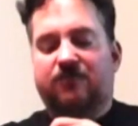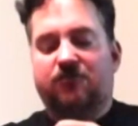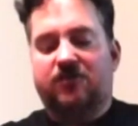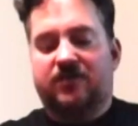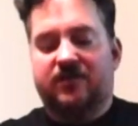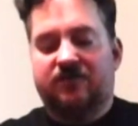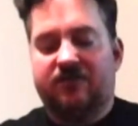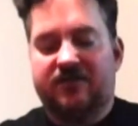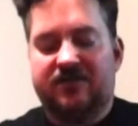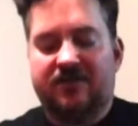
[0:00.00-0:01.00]
We're going to
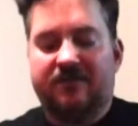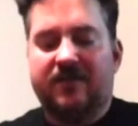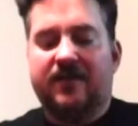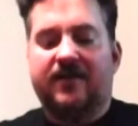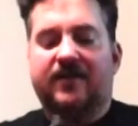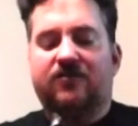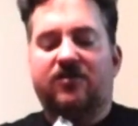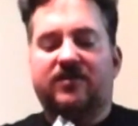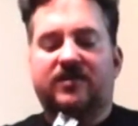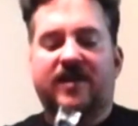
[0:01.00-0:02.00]
dress it up. And
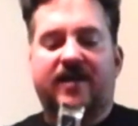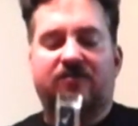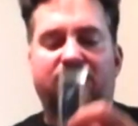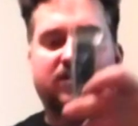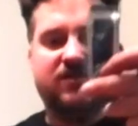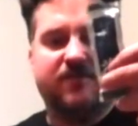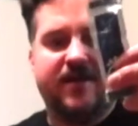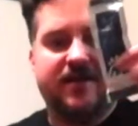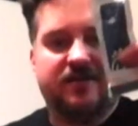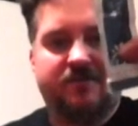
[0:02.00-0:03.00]
look at that. Look at the
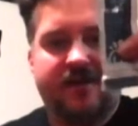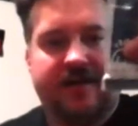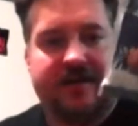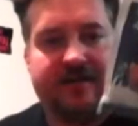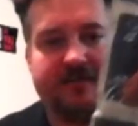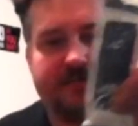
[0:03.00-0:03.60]
mayonnaise packet.